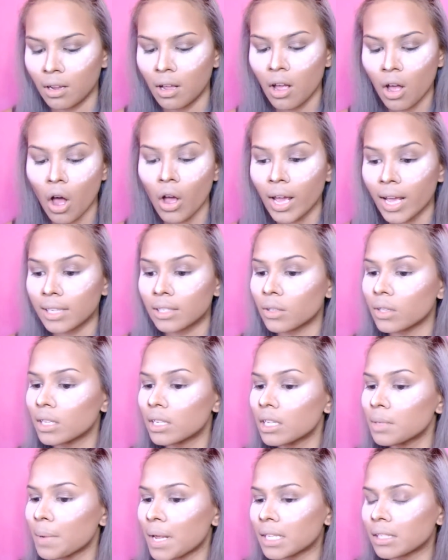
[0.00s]
Okay, so
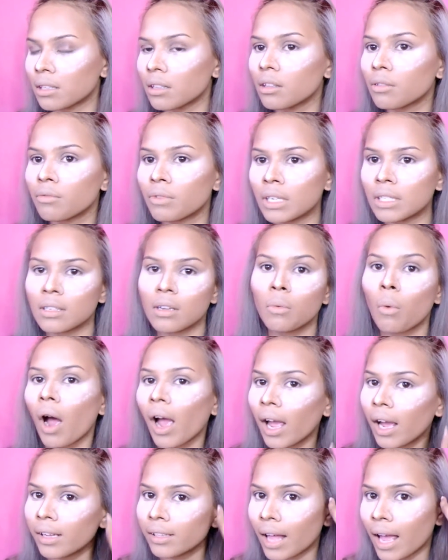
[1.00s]
this is basically the reason why
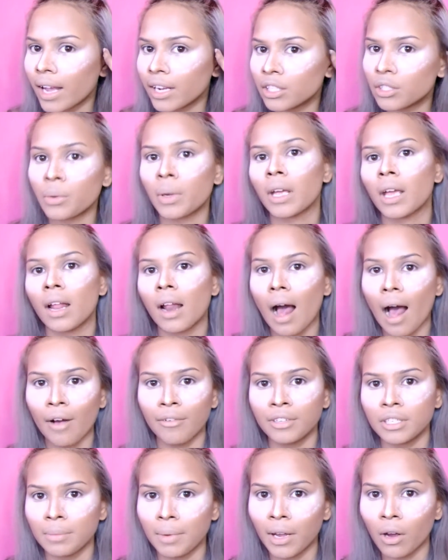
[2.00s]
I like doing it
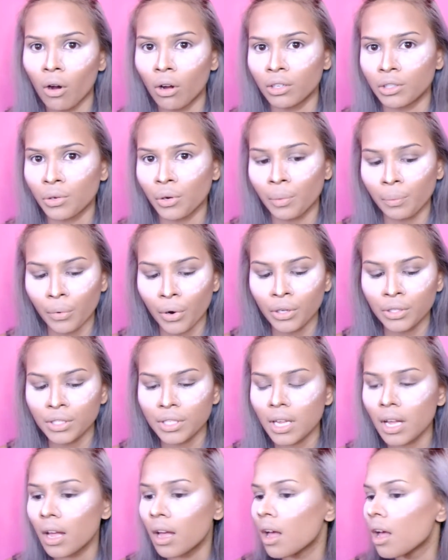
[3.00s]
after my contour and
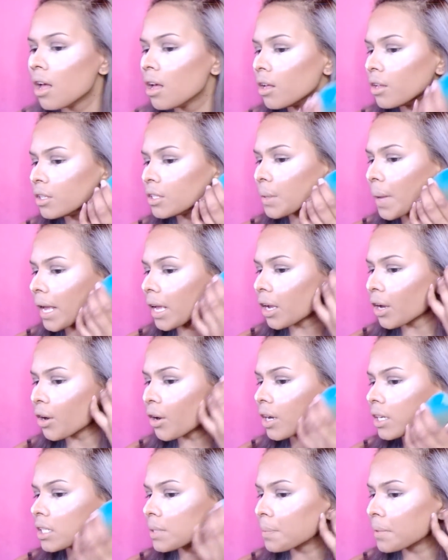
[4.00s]
bronzer, so I can
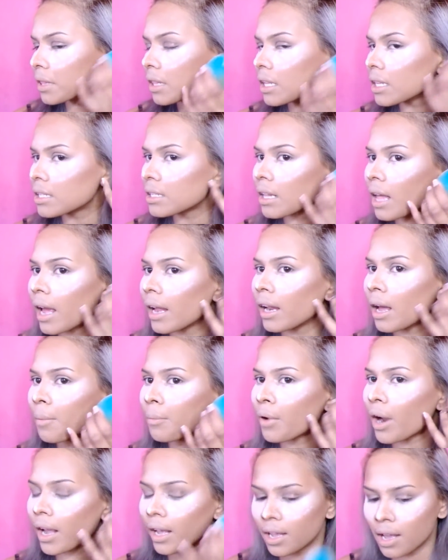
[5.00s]
crisp this line
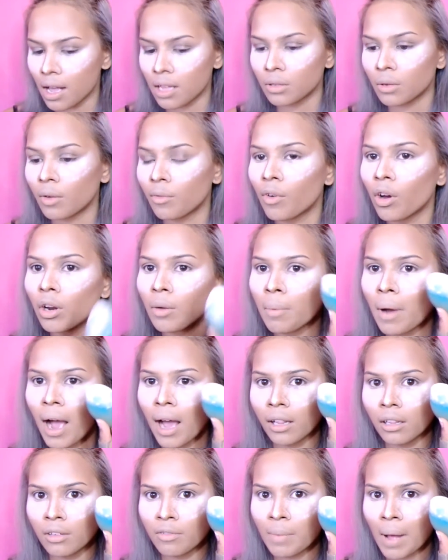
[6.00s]
up right here. So I've got a
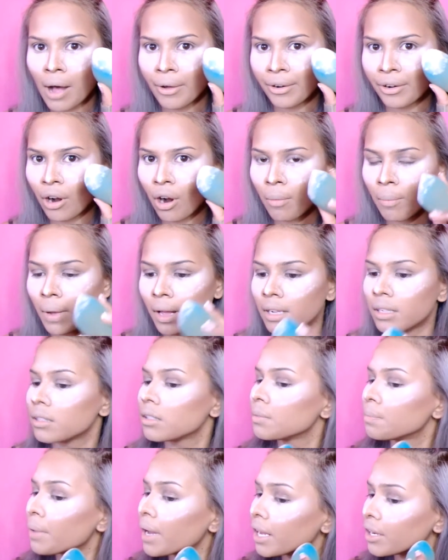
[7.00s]
pile of powder on my
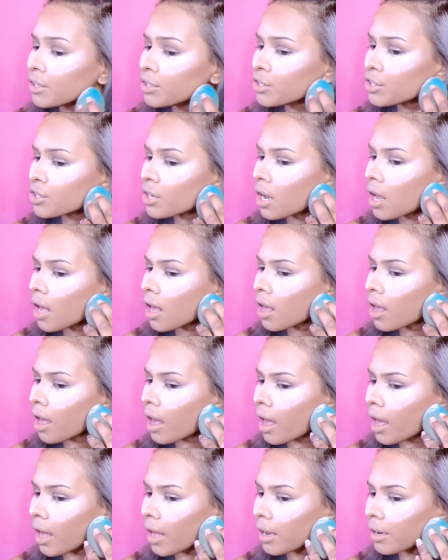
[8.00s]
sponge,
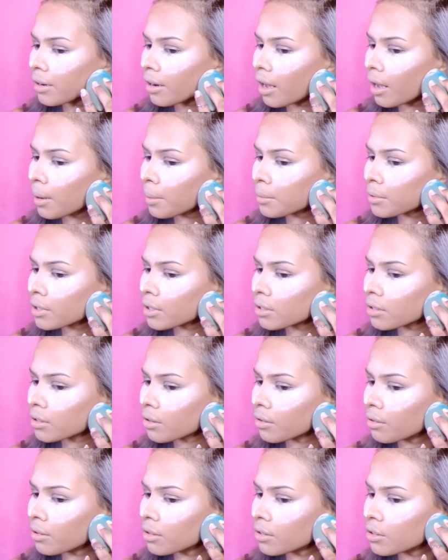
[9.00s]
and I'm just
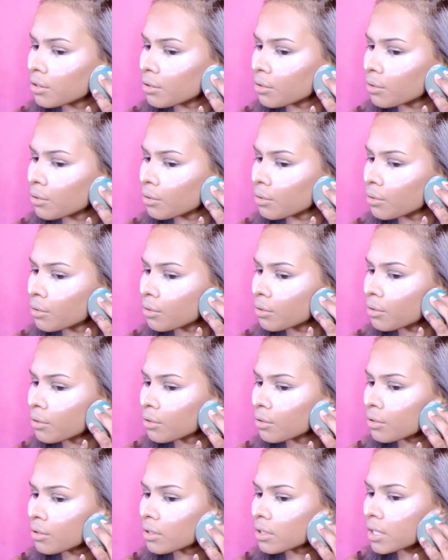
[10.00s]
going to
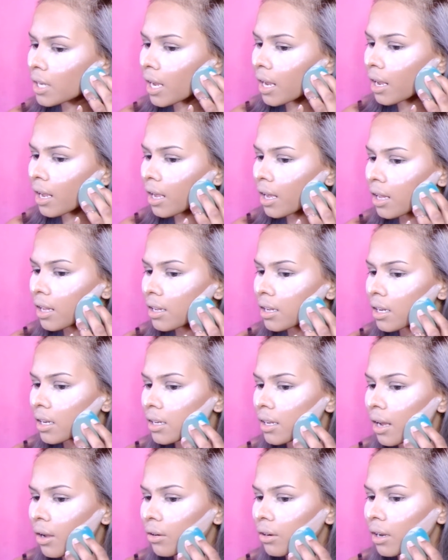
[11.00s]
take it
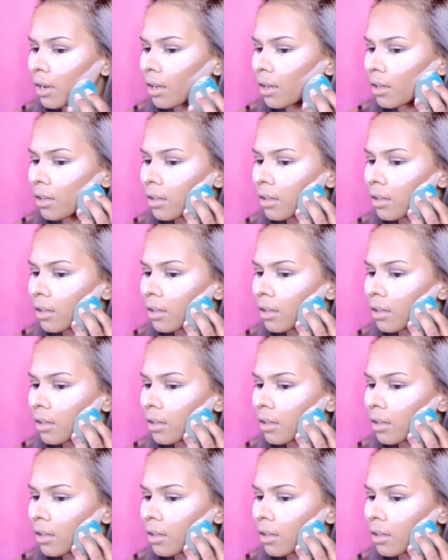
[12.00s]
down here